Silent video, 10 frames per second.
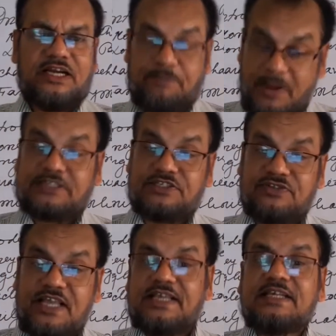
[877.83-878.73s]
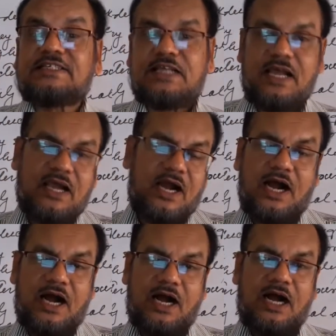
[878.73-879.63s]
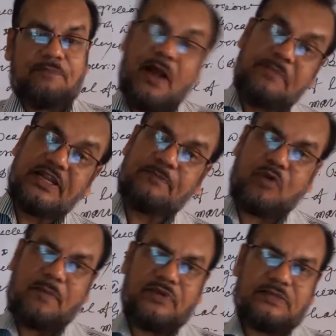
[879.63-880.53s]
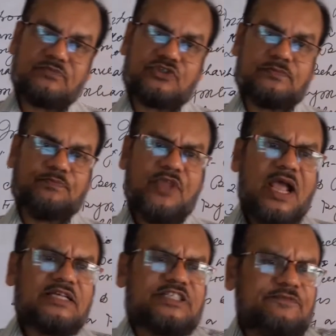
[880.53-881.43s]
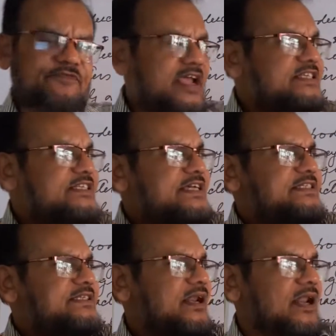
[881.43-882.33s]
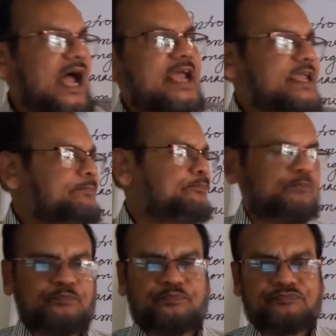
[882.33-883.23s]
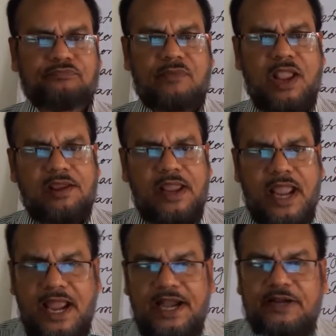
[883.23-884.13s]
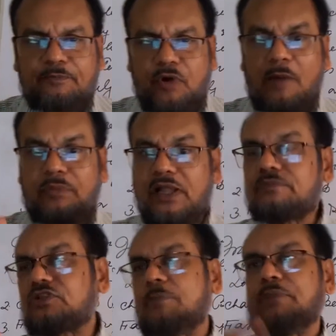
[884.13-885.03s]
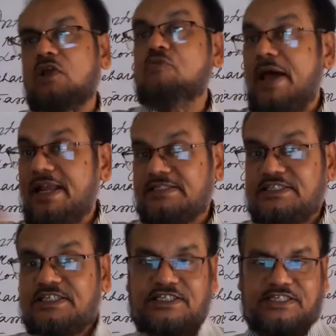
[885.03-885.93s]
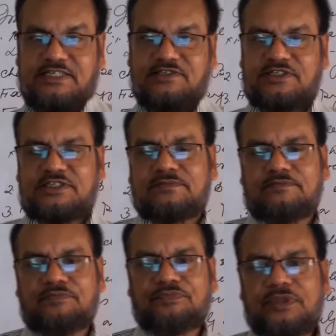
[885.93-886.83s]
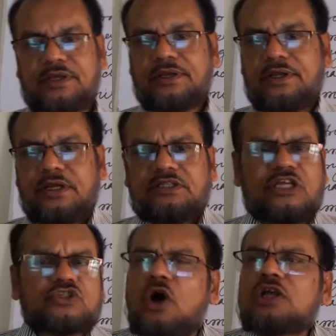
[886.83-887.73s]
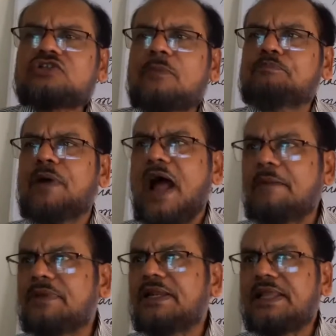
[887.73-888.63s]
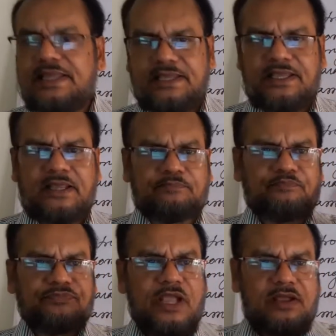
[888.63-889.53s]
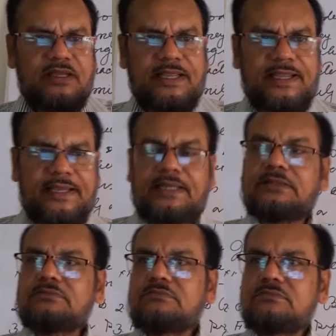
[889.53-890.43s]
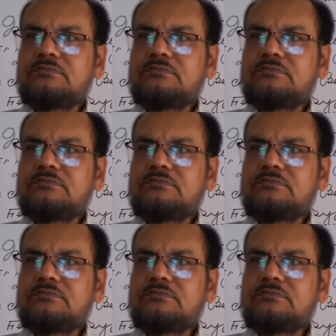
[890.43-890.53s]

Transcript: depicts these family problems. She faces life and problems of human existence. The choice of family in